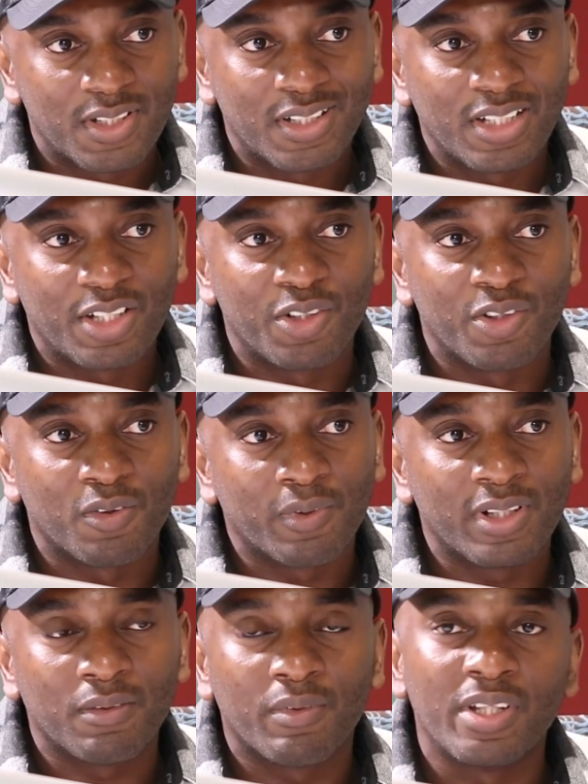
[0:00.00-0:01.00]
Yeah.
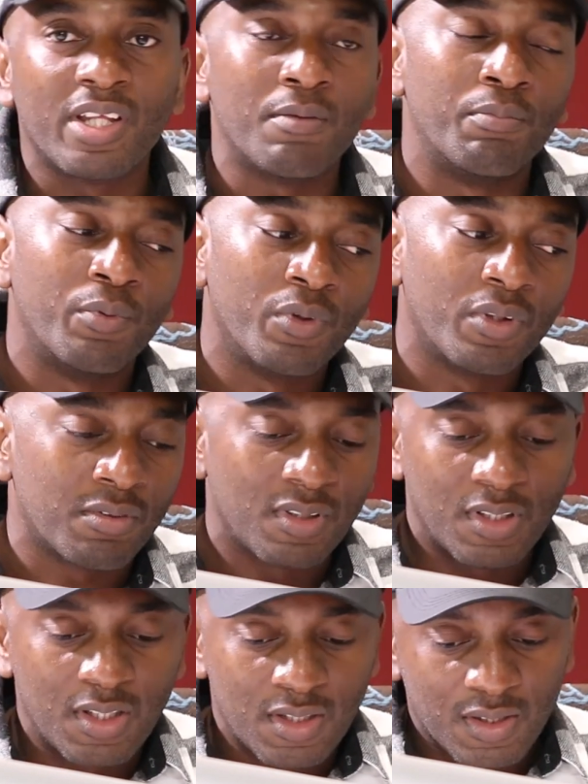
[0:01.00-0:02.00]
When they book
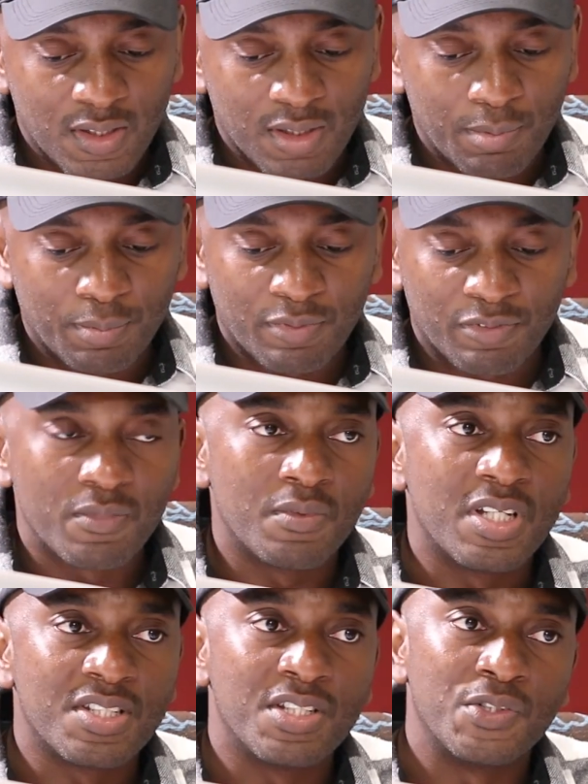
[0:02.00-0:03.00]
people from,
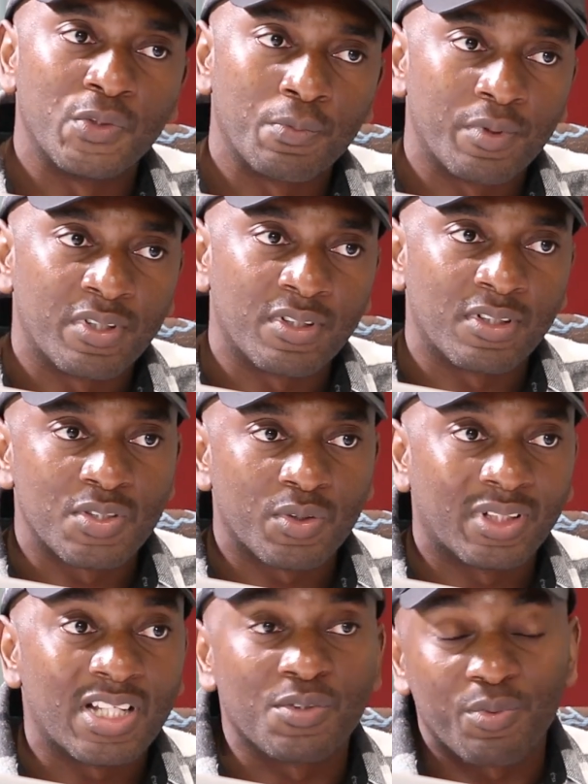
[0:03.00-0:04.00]
let's say, Joburg, and so that's